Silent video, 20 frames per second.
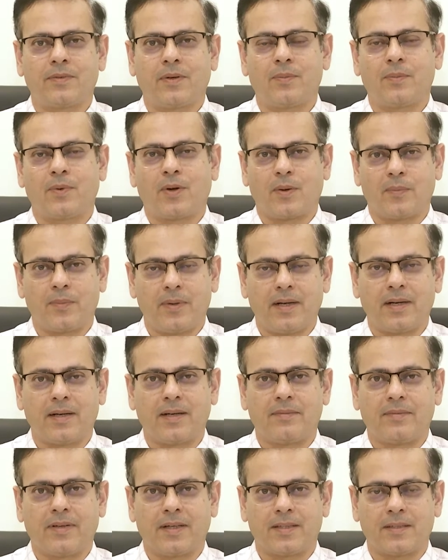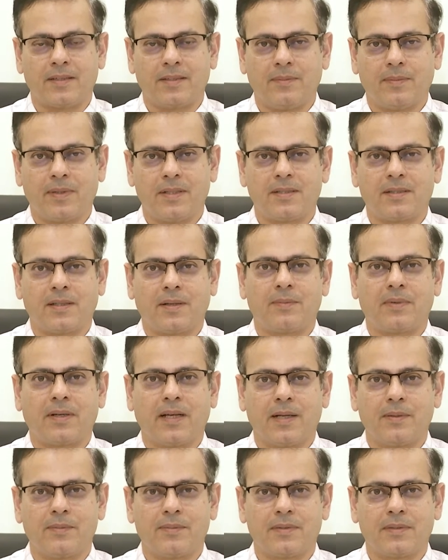from droplet infection, but
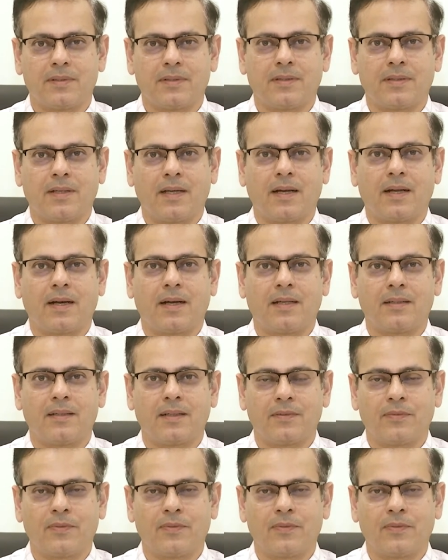sometimes there are other